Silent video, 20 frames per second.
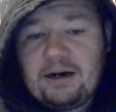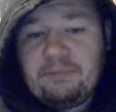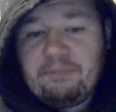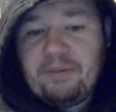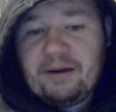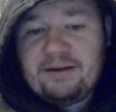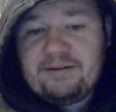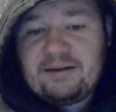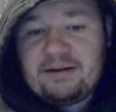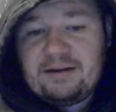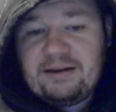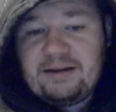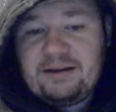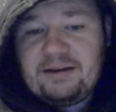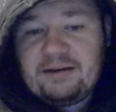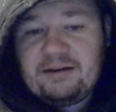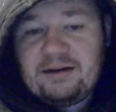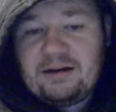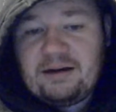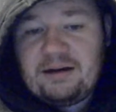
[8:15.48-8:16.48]

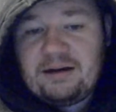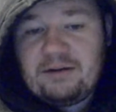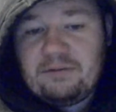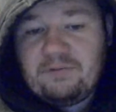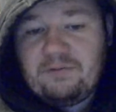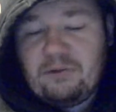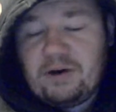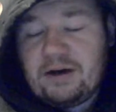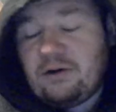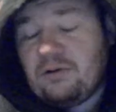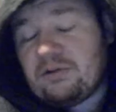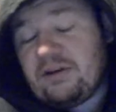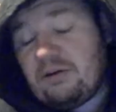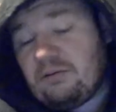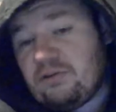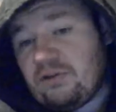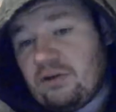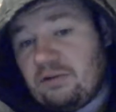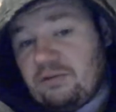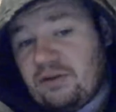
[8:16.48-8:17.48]
Basically, Fuego
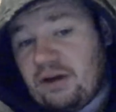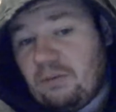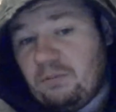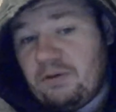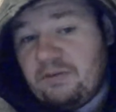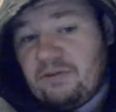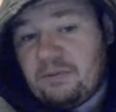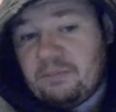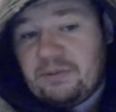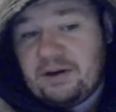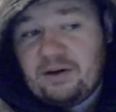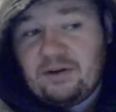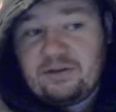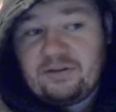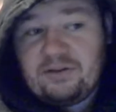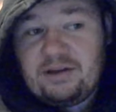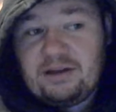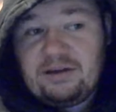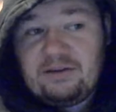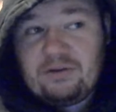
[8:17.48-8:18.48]
del Sol's out with him
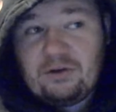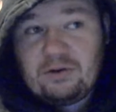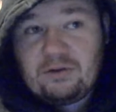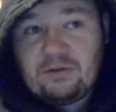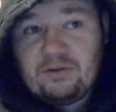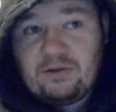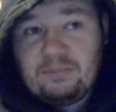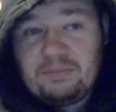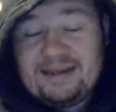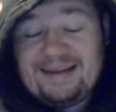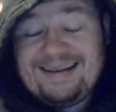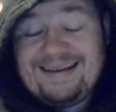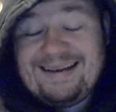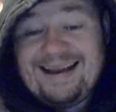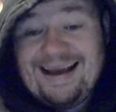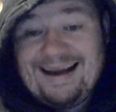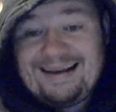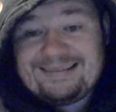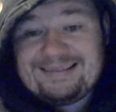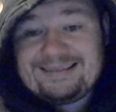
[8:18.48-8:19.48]
because he took some
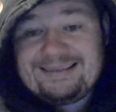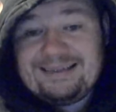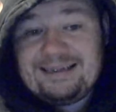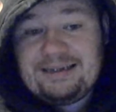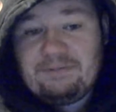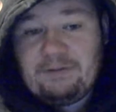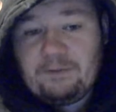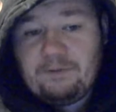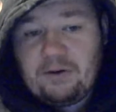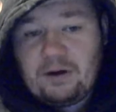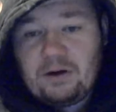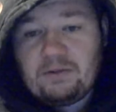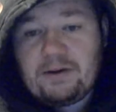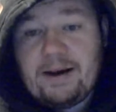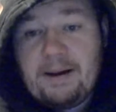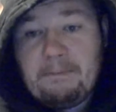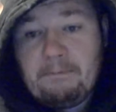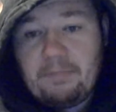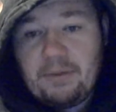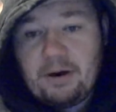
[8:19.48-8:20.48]
nasty
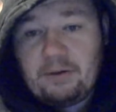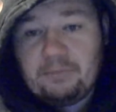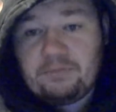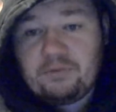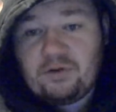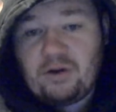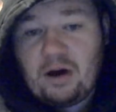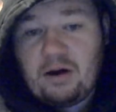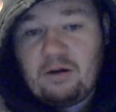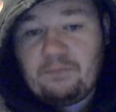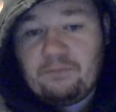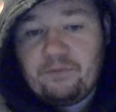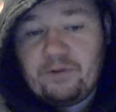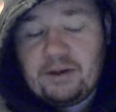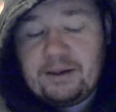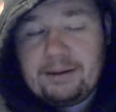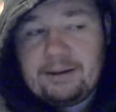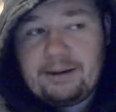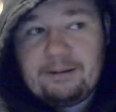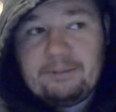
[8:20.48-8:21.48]
fucking bumps on
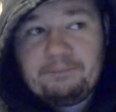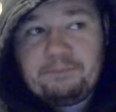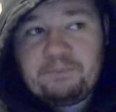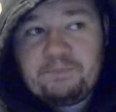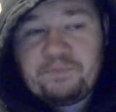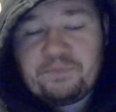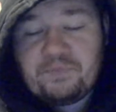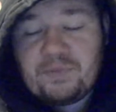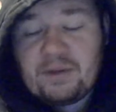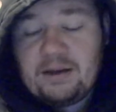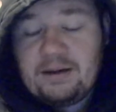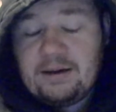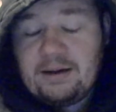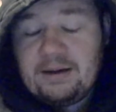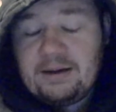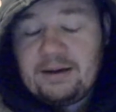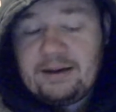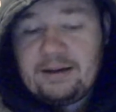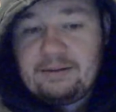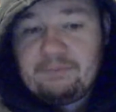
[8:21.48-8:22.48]
the
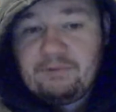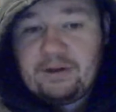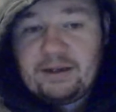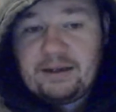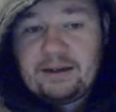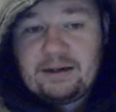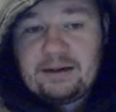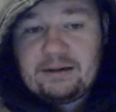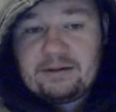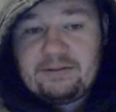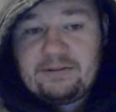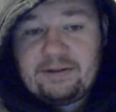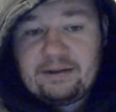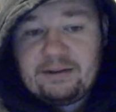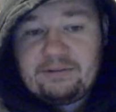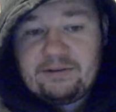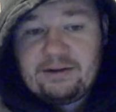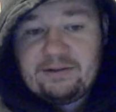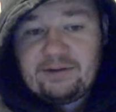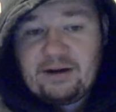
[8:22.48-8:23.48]
in the
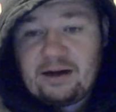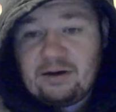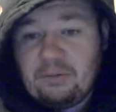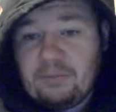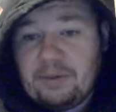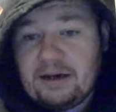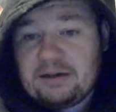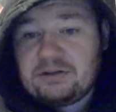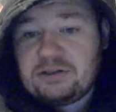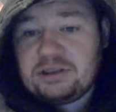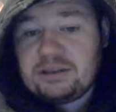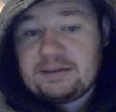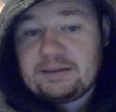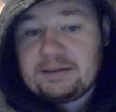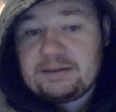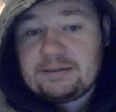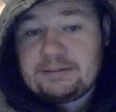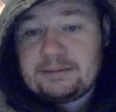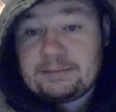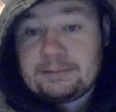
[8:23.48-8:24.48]
TNT title match.
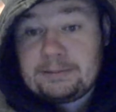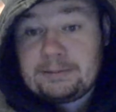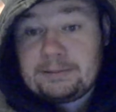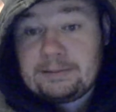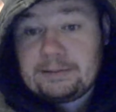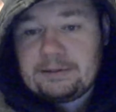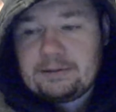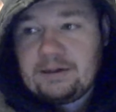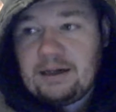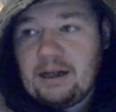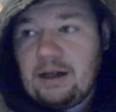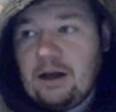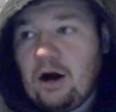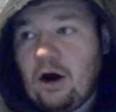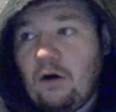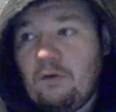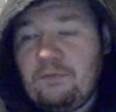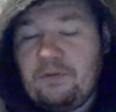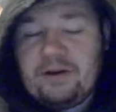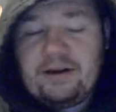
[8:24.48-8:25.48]
Good God.
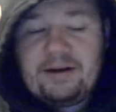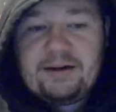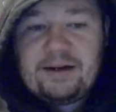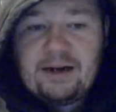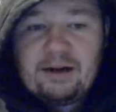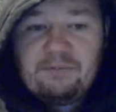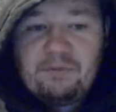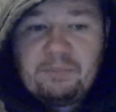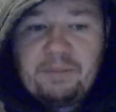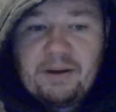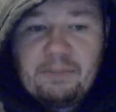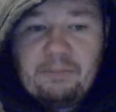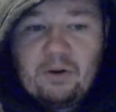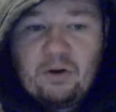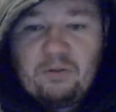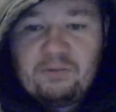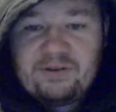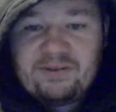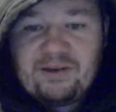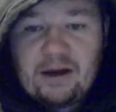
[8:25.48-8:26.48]
Hopefully he can have a bit
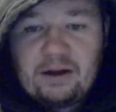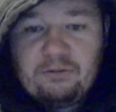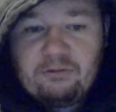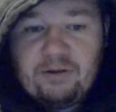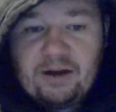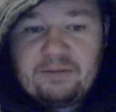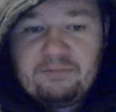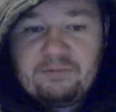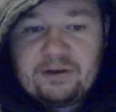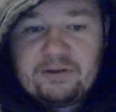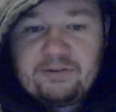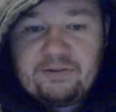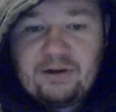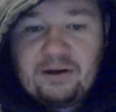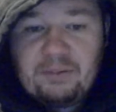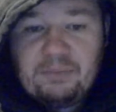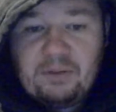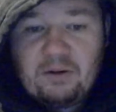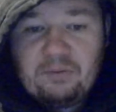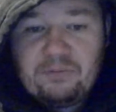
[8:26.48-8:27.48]
more of a title reign this
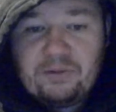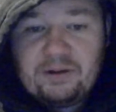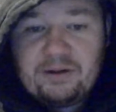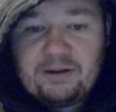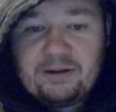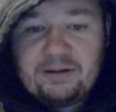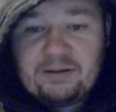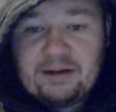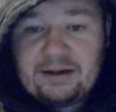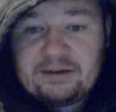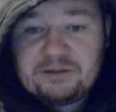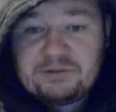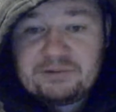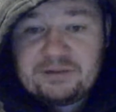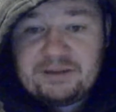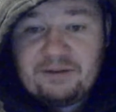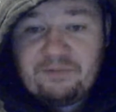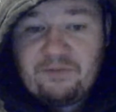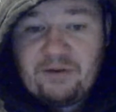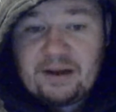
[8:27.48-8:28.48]
time. Hopefully he can
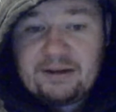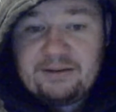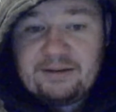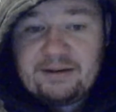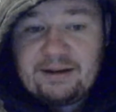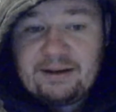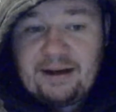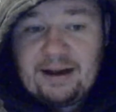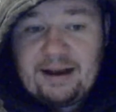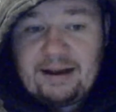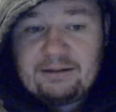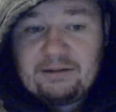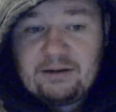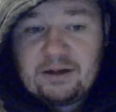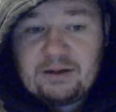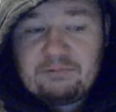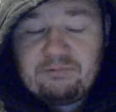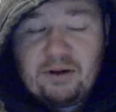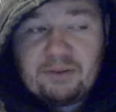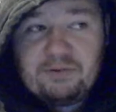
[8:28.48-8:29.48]
actually defend it at
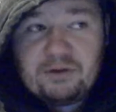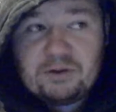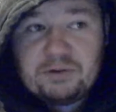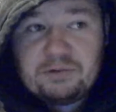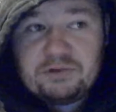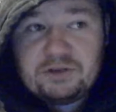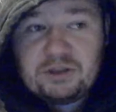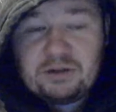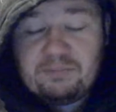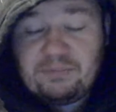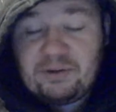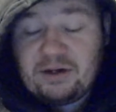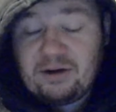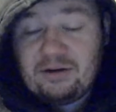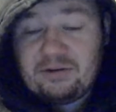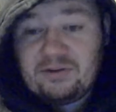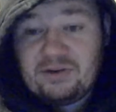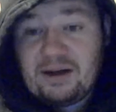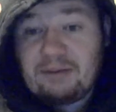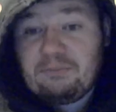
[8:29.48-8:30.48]
Revolution,
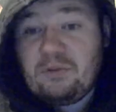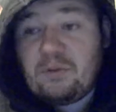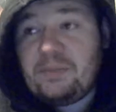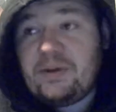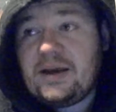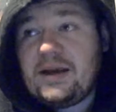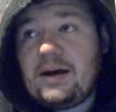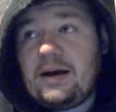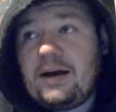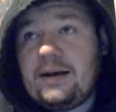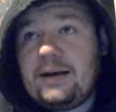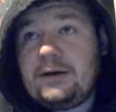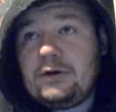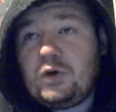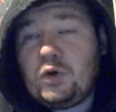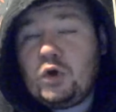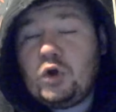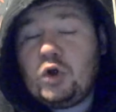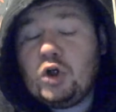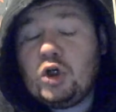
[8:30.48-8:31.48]
because that will be a
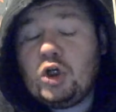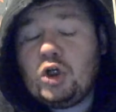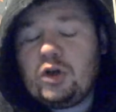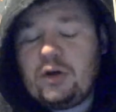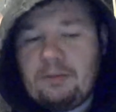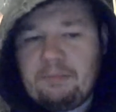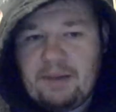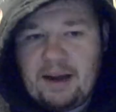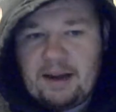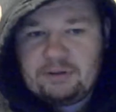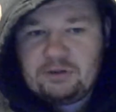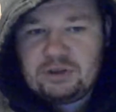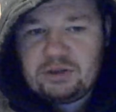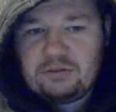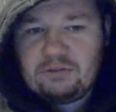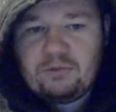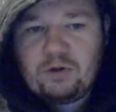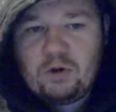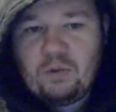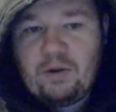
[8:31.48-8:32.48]
good match,
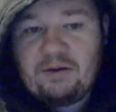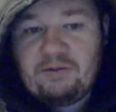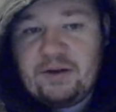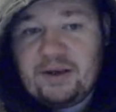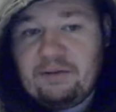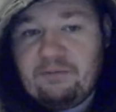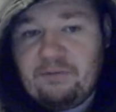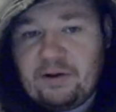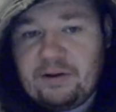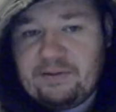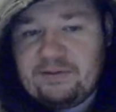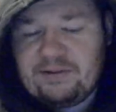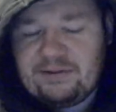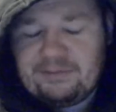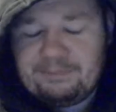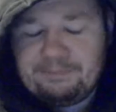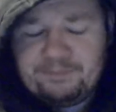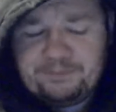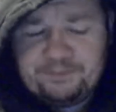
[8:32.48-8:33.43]
whoever he faces.